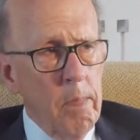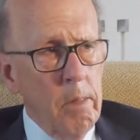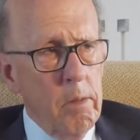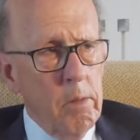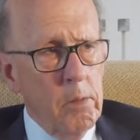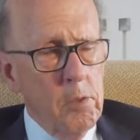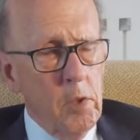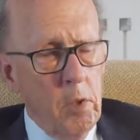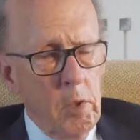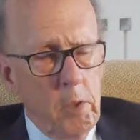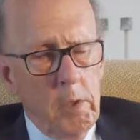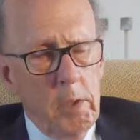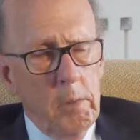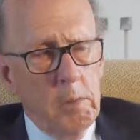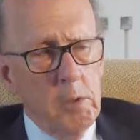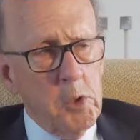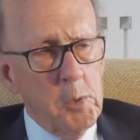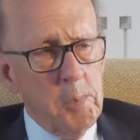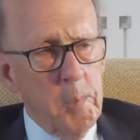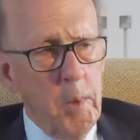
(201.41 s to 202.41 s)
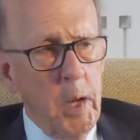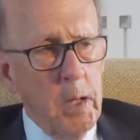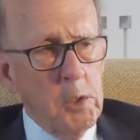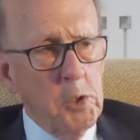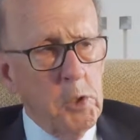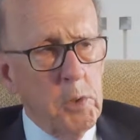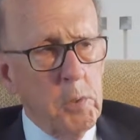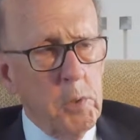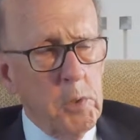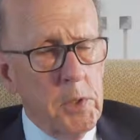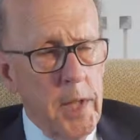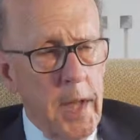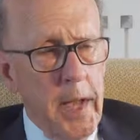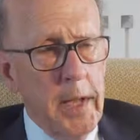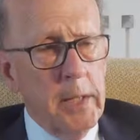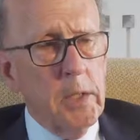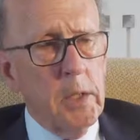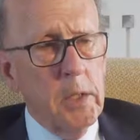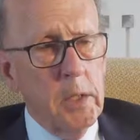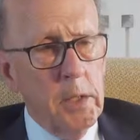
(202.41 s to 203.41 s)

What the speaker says: is our only response to attack the